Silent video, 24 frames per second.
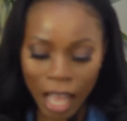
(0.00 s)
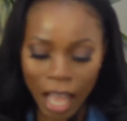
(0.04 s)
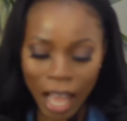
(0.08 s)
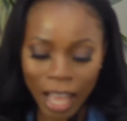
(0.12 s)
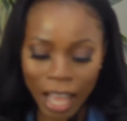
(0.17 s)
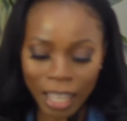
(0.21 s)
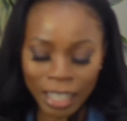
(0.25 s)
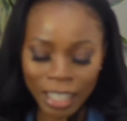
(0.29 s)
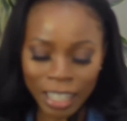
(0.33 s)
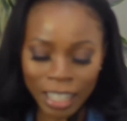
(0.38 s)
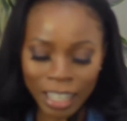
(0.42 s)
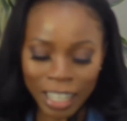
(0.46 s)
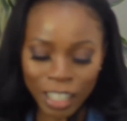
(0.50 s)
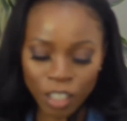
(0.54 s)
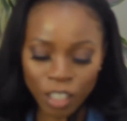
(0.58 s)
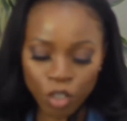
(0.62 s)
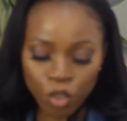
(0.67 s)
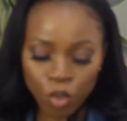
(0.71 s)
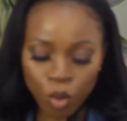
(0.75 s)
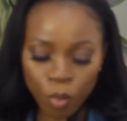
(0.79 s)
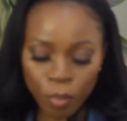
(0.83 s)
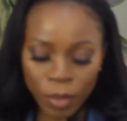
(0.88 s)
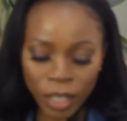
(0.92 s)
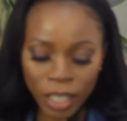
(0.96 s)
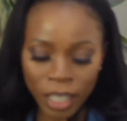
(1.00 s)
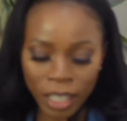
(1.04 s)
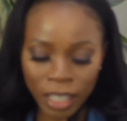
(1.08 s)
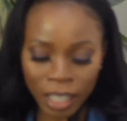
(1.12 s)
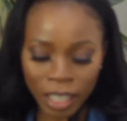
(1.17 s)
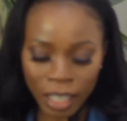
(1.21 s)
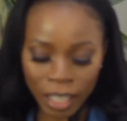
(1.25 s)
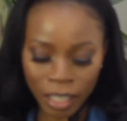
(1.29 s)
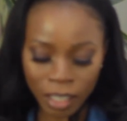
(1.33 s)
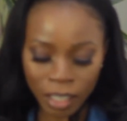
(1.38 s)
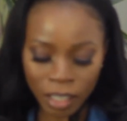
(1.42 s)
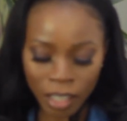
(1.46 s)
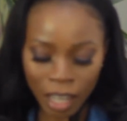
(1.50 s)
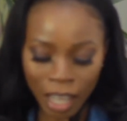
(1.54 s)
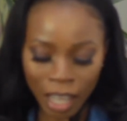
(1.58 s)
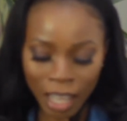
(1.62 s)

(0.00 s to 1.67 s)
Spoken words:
and then I zoom in again, and